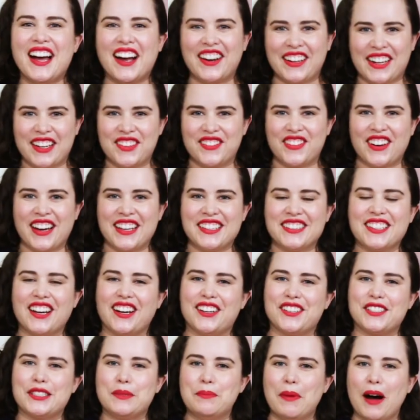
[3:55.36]
All right, friends, our
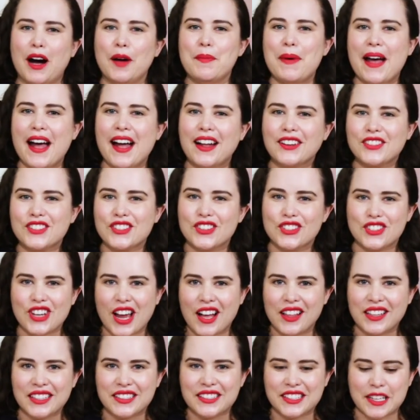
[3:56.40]
small batch
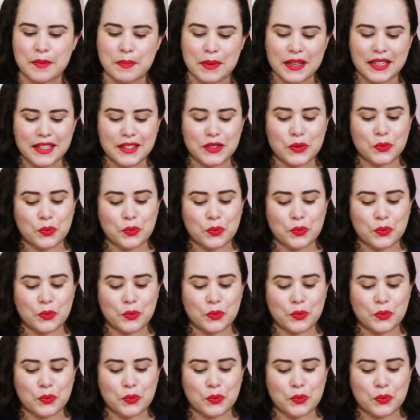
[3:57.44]
shallot dip is